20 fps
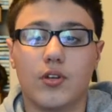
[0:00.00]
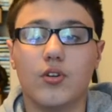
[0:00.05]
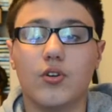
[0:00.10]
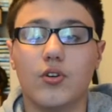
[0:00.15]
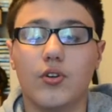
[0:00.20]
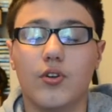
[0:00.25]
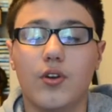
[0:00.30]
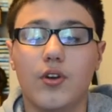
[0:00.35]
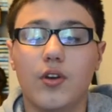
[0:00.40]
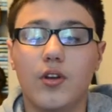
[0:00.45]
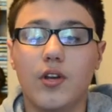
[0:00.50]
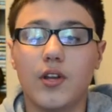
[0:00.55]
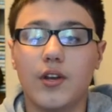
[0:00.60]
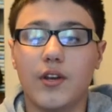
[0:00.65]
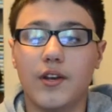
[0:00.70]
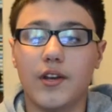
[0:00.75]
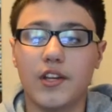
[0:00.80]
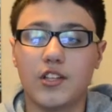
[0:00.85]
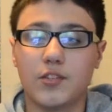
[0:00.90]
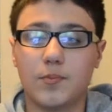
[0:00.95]
good.
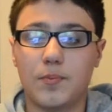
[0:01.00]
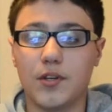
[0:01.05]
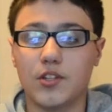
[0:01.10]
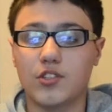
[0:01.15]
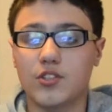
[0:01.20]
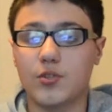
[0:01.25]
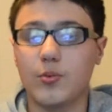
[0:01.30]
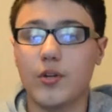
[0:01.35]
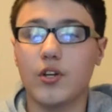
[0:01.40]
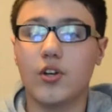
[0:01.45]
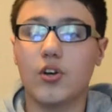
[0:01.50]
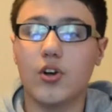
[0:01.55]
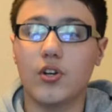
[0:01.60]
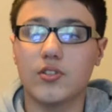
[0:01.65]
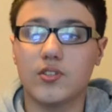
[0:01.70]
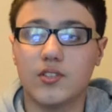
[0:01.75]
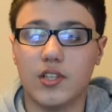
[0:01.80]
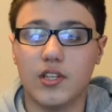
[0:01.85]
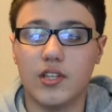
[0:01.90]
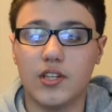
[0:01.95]
Next picture we
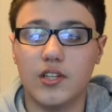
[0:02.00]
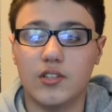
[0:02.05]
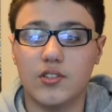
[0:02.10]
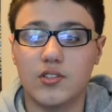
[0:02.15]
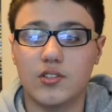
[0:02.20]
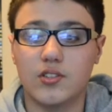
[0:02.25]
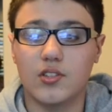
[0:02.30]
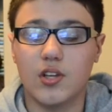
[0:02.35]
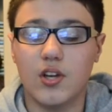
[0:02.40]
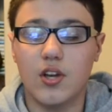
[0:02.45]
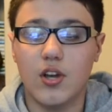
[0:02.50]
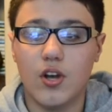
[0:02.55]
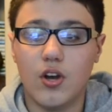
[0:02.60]
got is